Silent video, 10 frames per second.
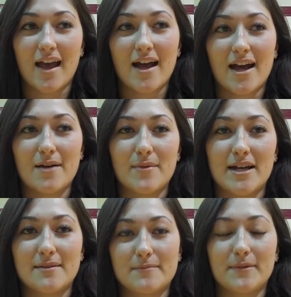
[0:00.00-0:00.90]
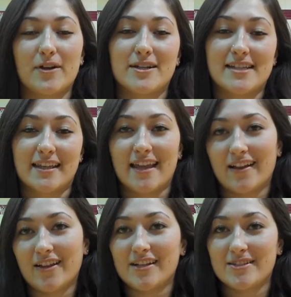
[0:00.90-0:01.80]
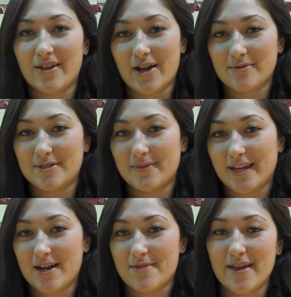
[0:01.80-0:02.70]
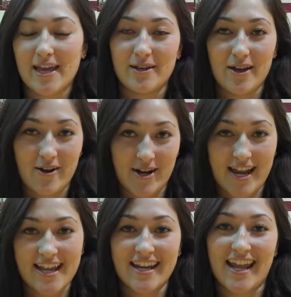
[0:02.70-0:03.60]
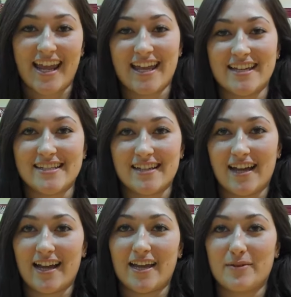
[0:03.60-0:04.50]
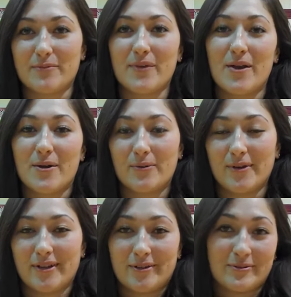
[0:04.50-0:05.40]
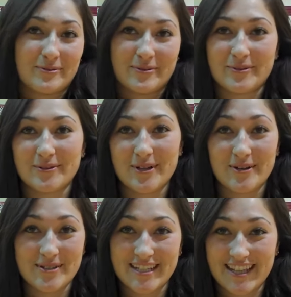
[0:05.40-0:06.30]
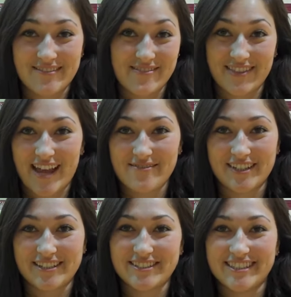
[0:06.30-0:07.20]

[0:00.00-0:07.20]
I'm going to take the NCLEX, so I hope to become a RN, and I will go into that field.